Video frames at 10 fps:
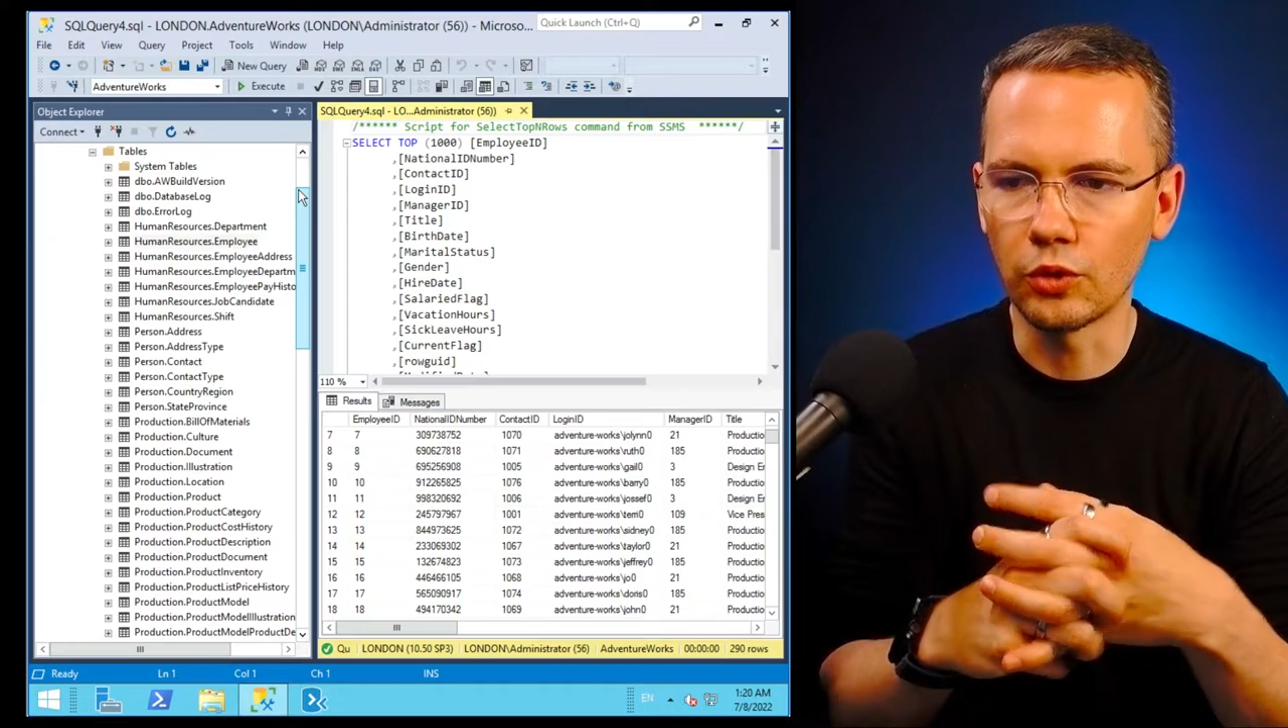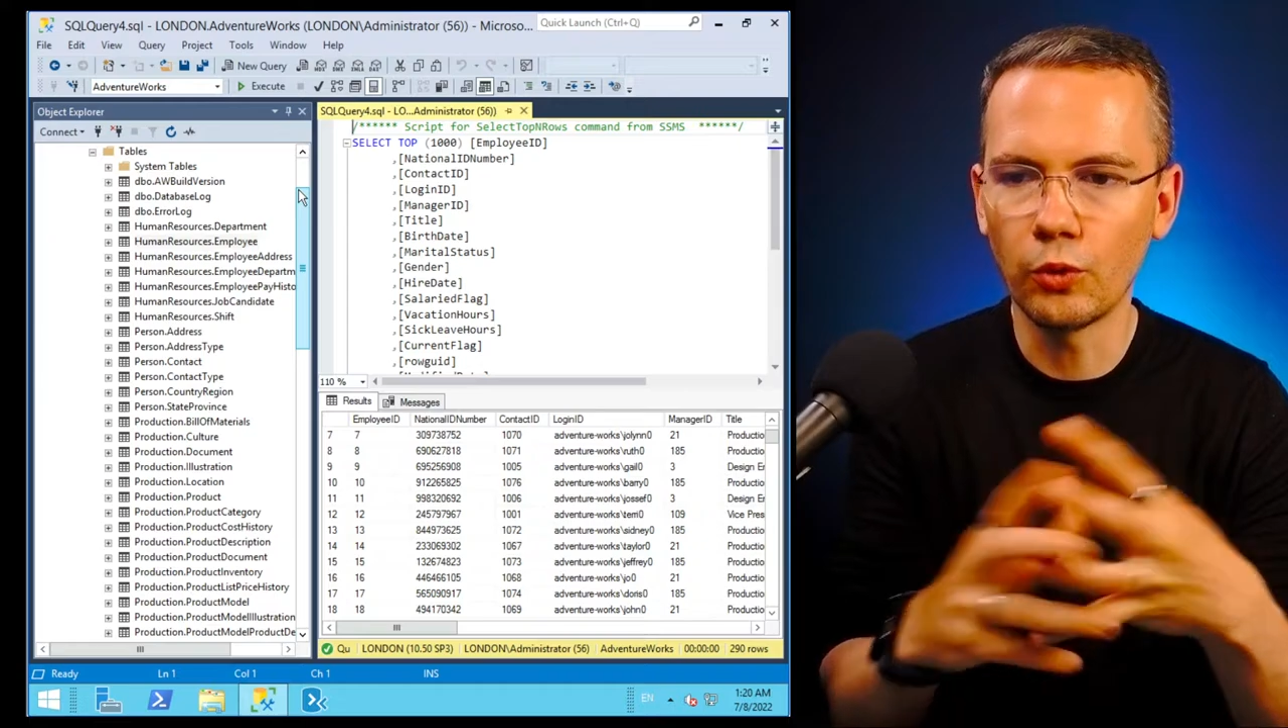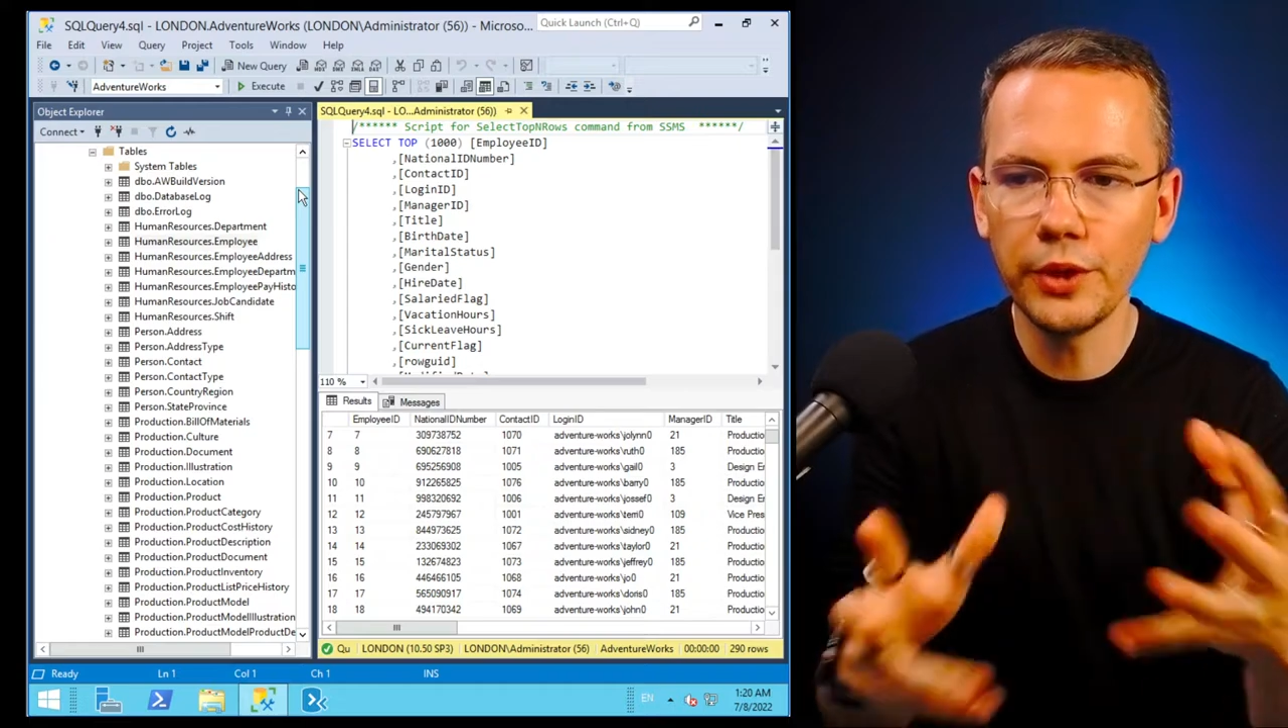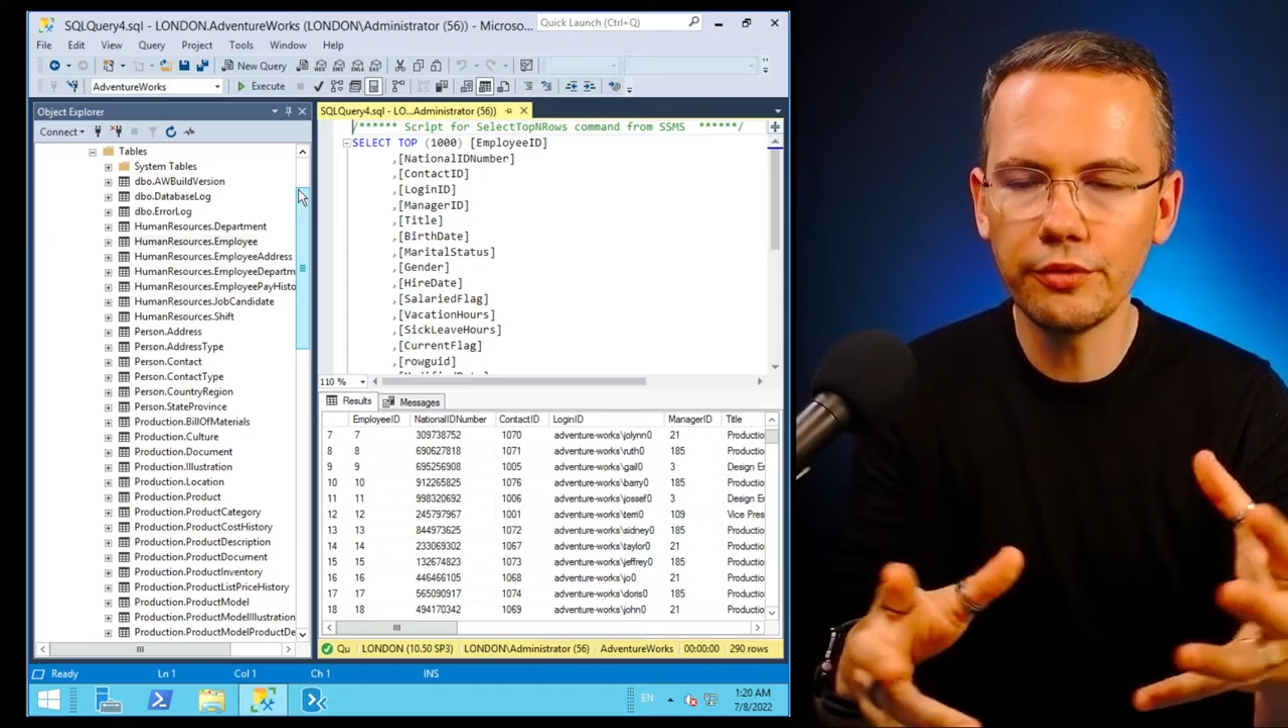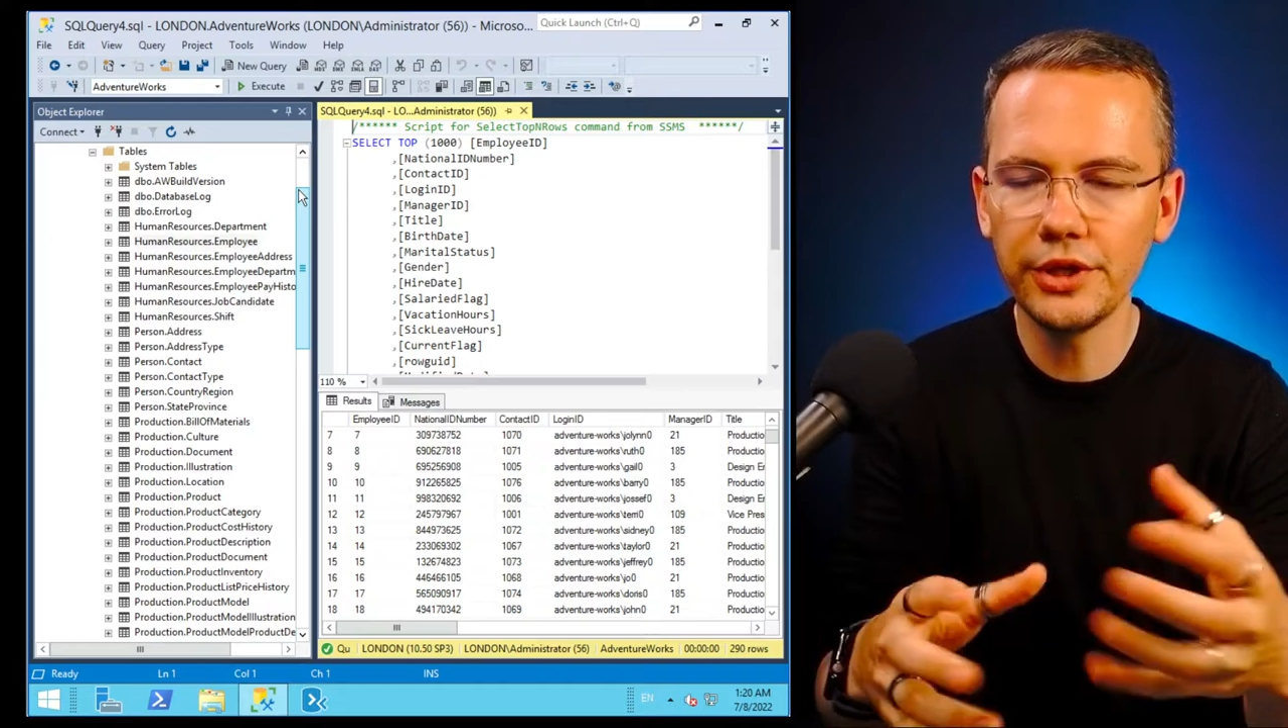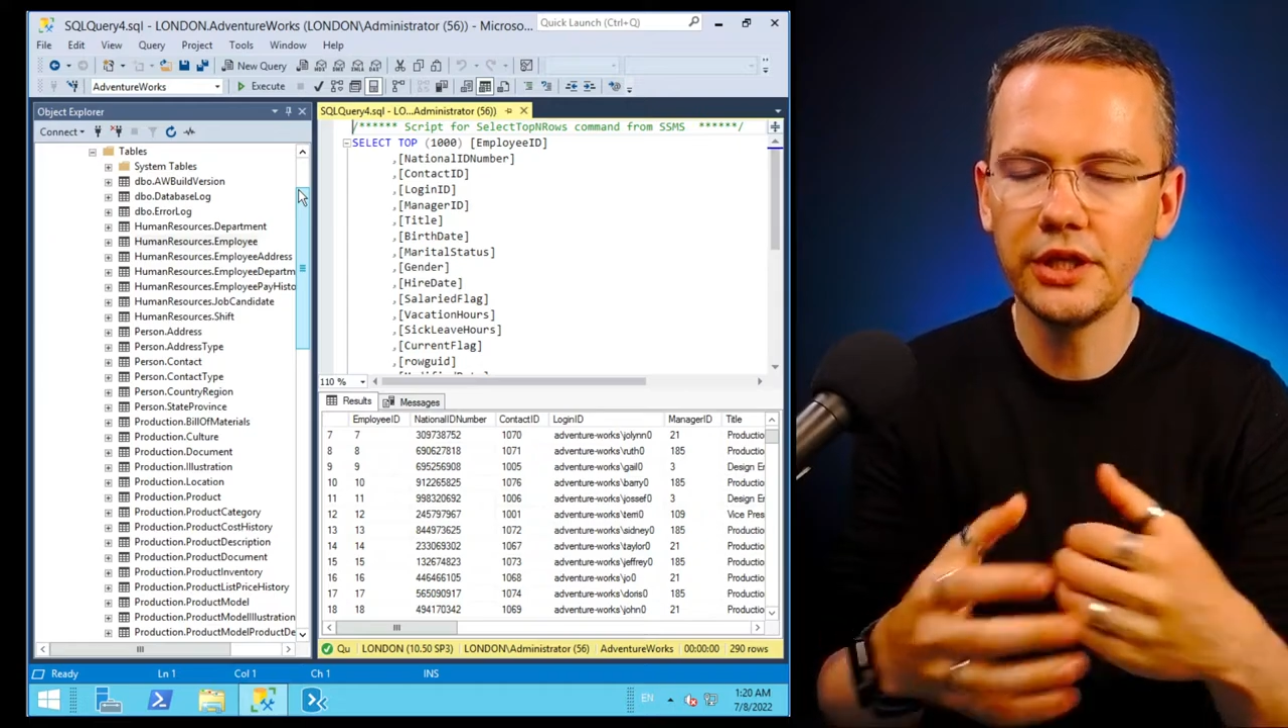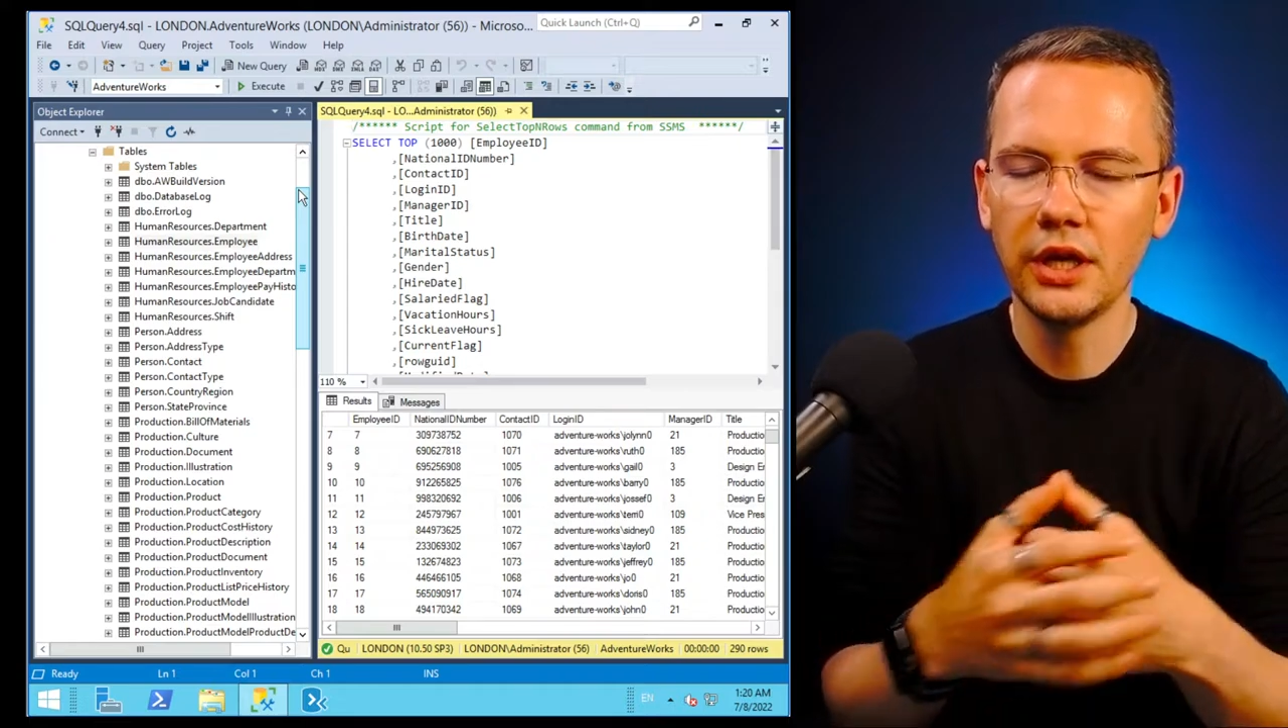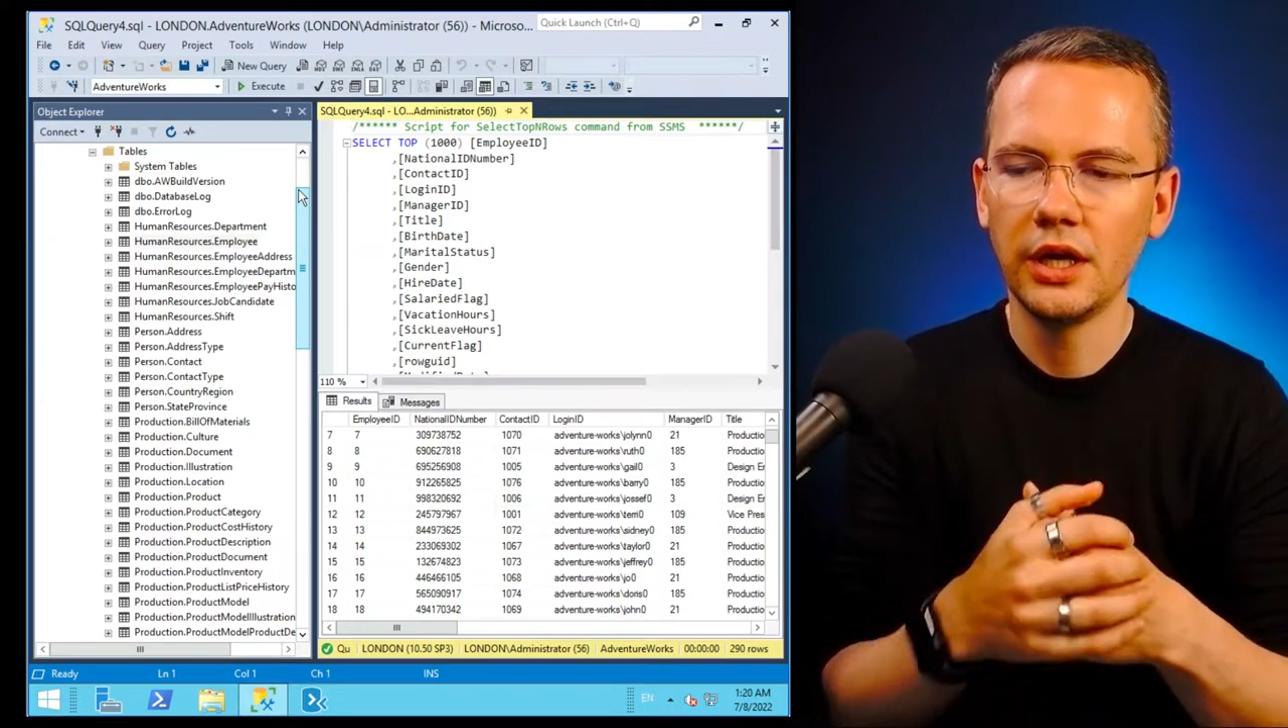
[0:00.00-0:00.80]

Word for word: query